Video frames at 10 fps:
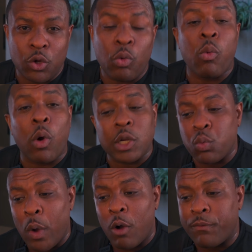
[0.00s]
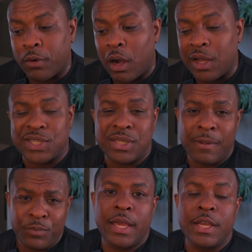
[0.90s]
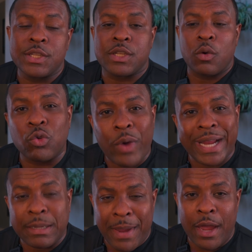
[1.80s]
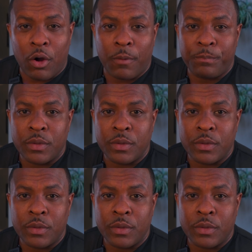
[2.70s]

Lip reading: what works well for us is direct mail.